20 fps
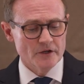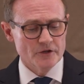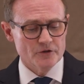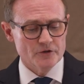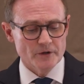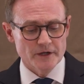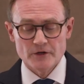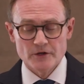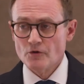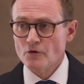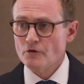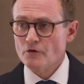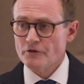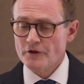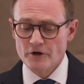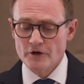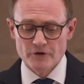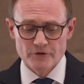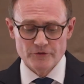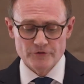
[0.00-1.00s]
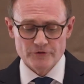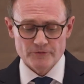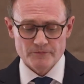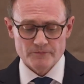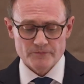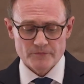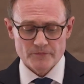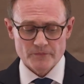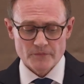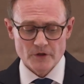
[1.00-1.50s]
to ignore those
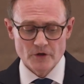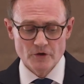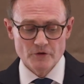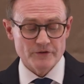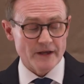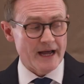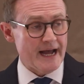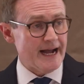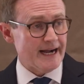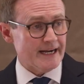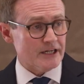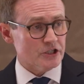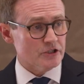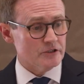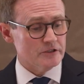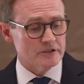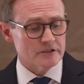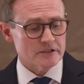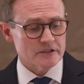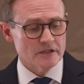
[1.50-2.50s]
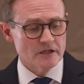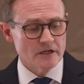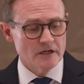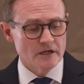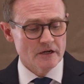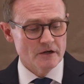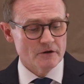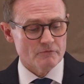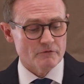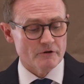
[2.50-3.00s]
whose actions
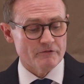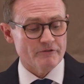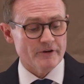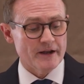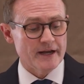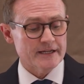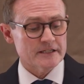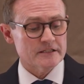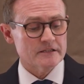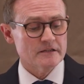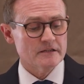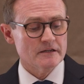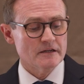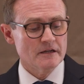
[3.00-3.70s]
reflect